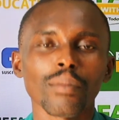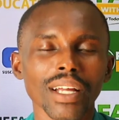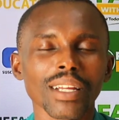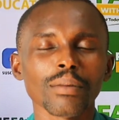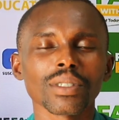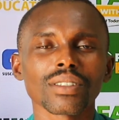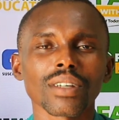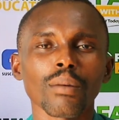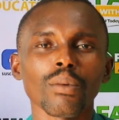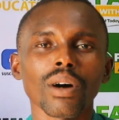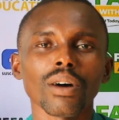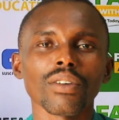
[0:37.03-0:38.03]
My name is
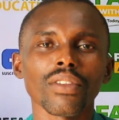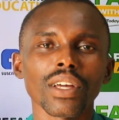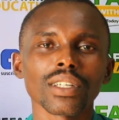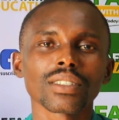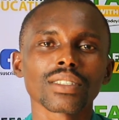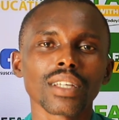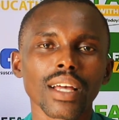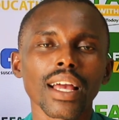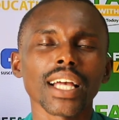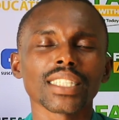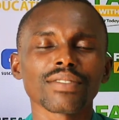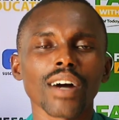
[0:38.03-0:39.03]
Samuel. This
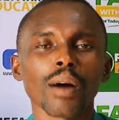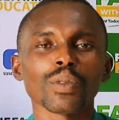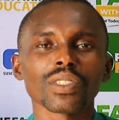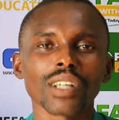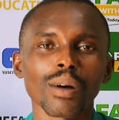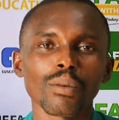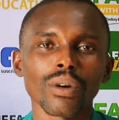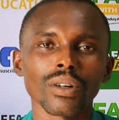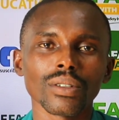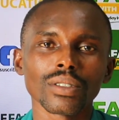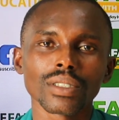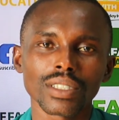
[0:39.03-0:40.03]
is Farmer
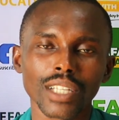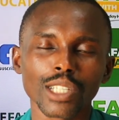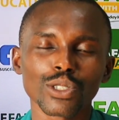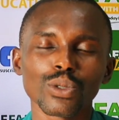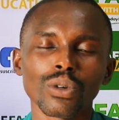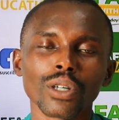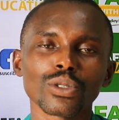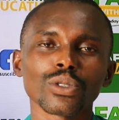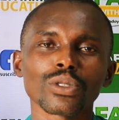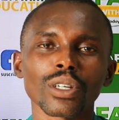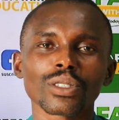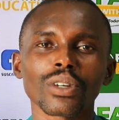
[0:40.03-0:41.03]
Samuel. Just do well to
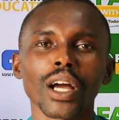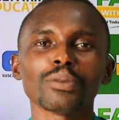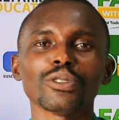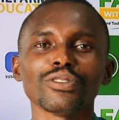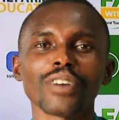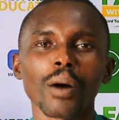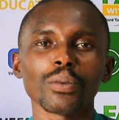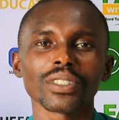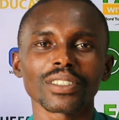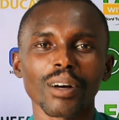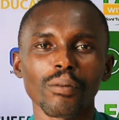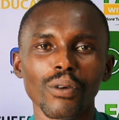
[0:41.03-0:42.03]
subscribe to Farmer
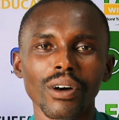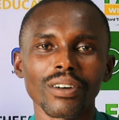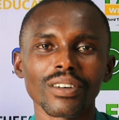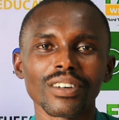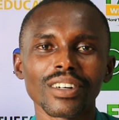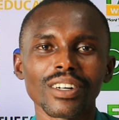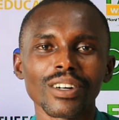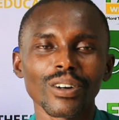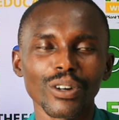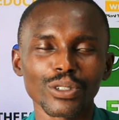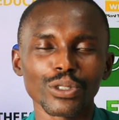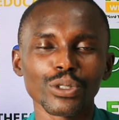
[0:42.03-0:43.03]
Samuel
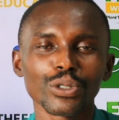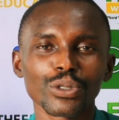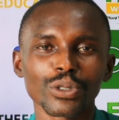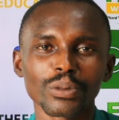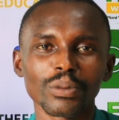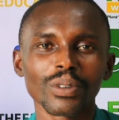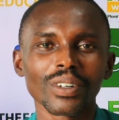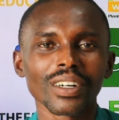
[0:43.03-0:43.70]
on YouTube,